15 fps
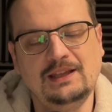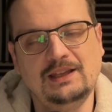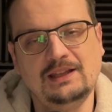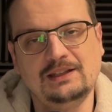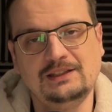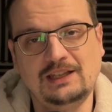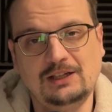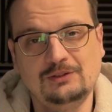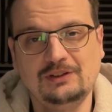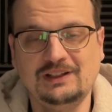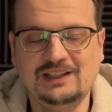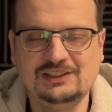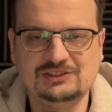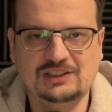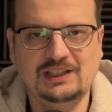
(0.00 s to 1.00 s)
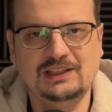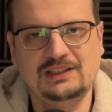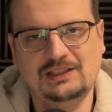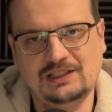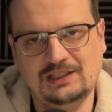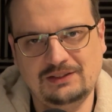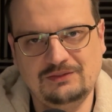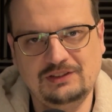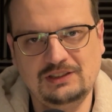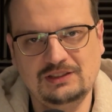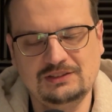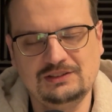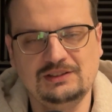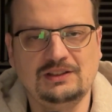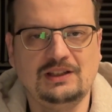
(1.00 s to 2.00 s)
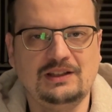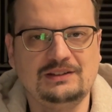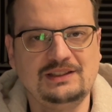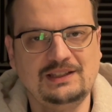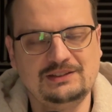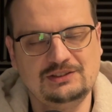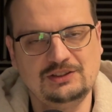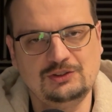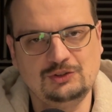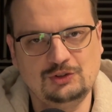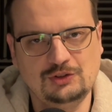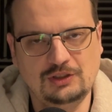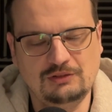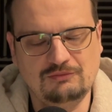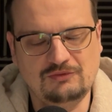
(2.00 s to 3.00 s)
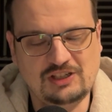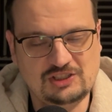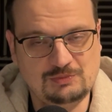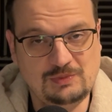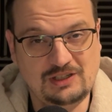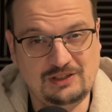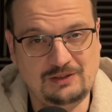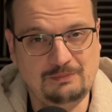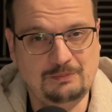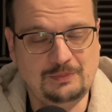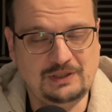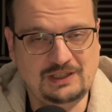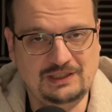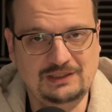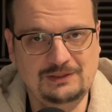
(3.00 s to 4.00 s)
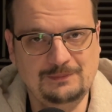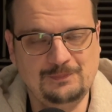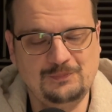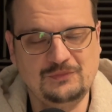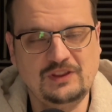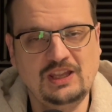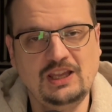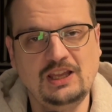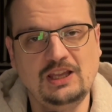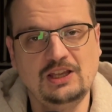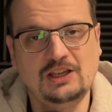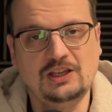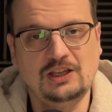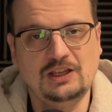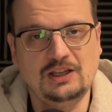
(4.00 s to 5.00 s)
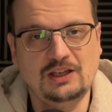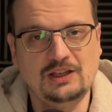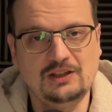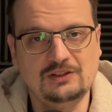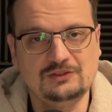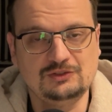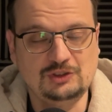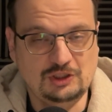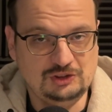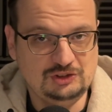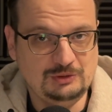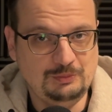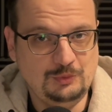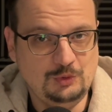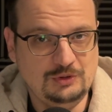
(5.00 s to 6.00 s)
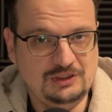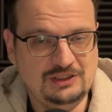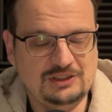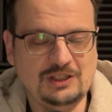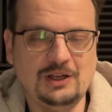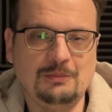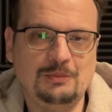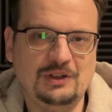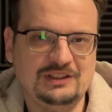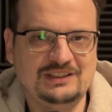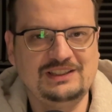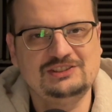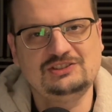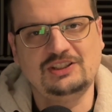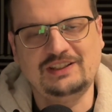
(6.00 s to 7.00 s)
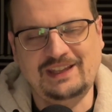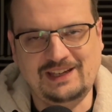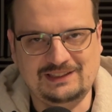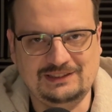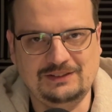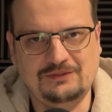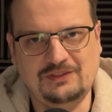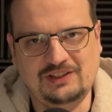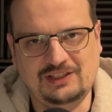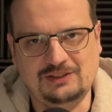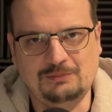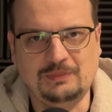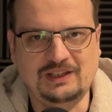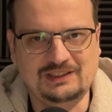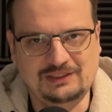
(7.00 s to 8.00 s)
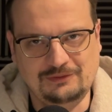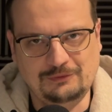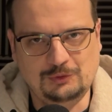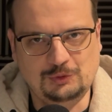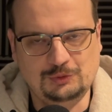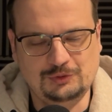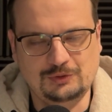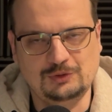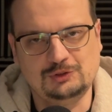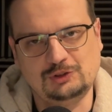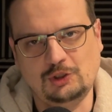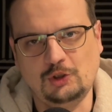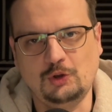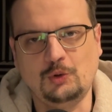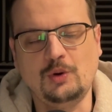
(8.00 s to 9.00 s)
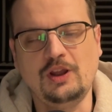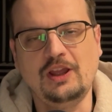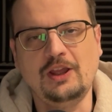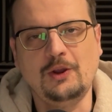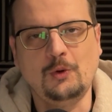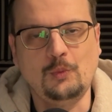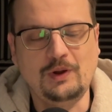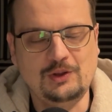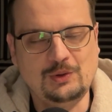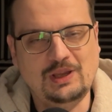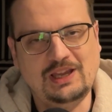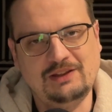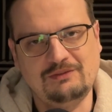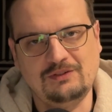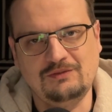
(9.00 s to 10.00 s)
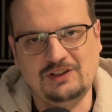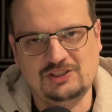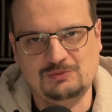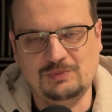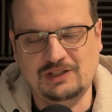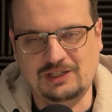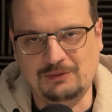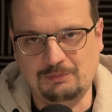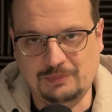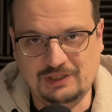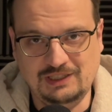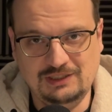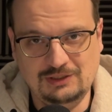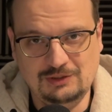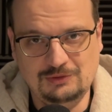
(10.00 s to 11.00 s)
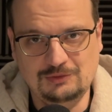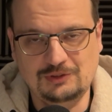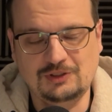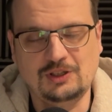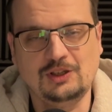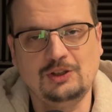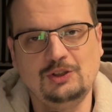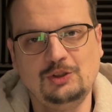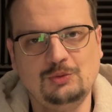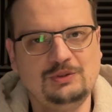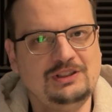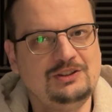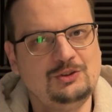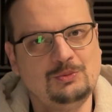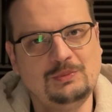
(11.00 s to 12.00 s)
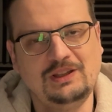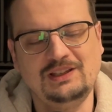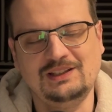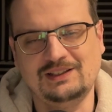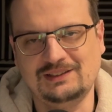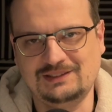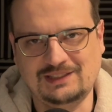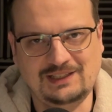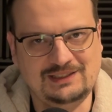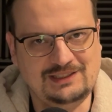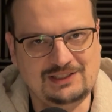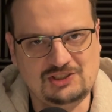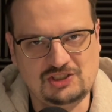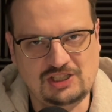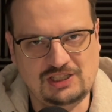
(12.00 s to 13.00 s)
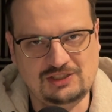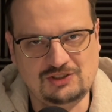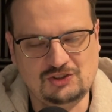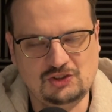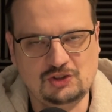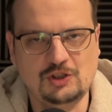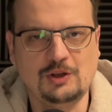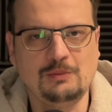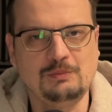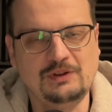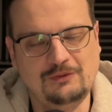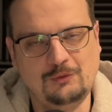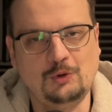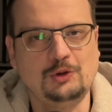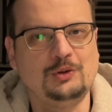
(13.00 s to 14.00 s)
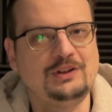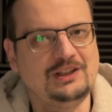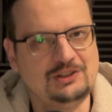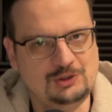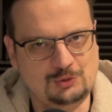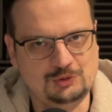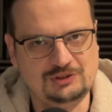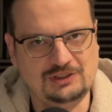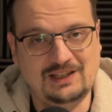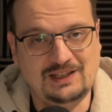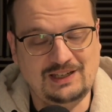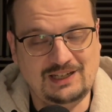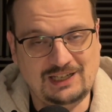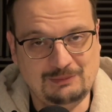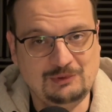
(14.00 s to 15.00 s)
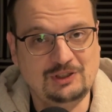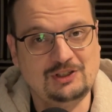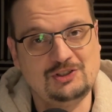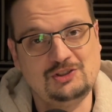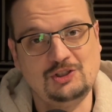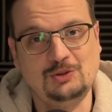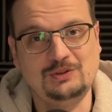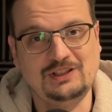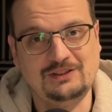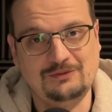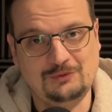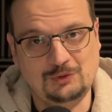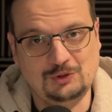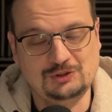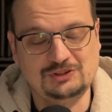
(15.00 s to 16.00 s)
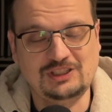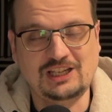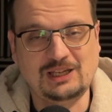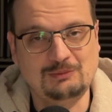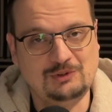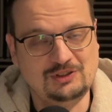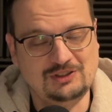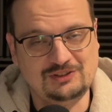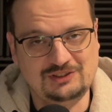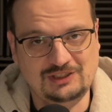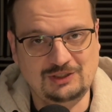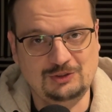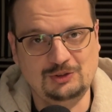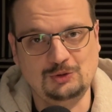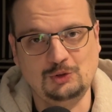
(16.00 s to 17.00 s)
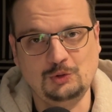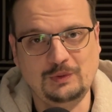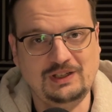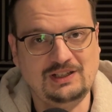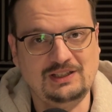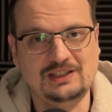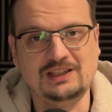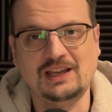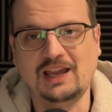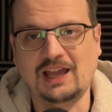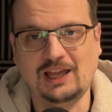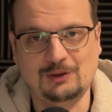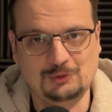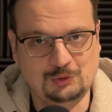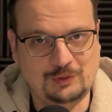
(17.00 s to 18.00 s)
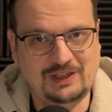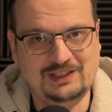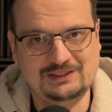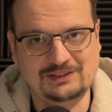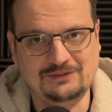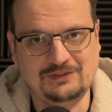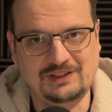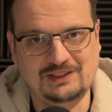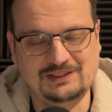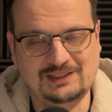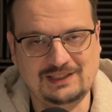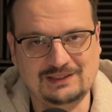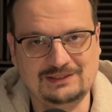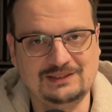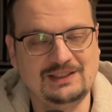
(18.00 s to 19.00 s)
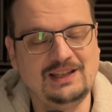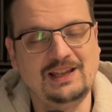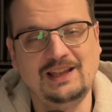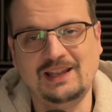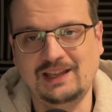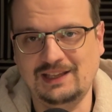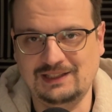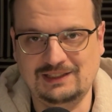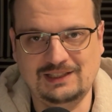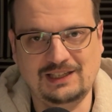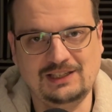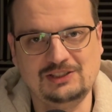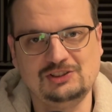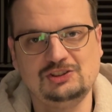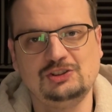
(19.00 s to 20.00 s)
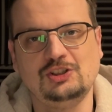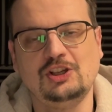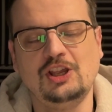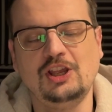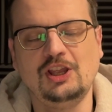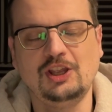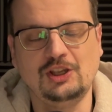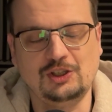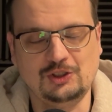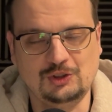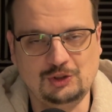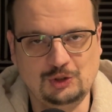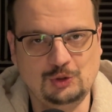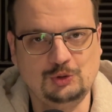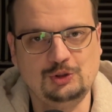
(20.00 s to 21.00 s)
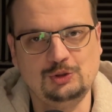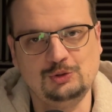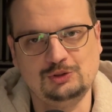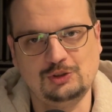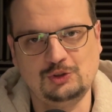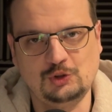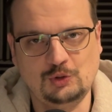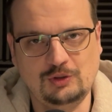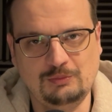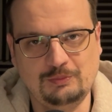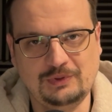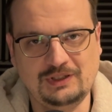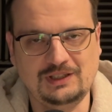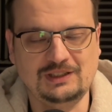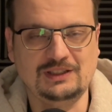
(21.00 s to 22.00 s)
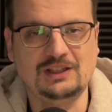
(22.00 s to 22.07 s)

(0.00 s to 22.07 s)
Now there is a caveat that the Raspberry Pi does support it, but it is not activated by default. So when you have a Raspberry Pi node, you need to make a tiny change before you can use it. I'm going to show that first. I'm going to tell you quickly how to activate that in case you use a Raspberry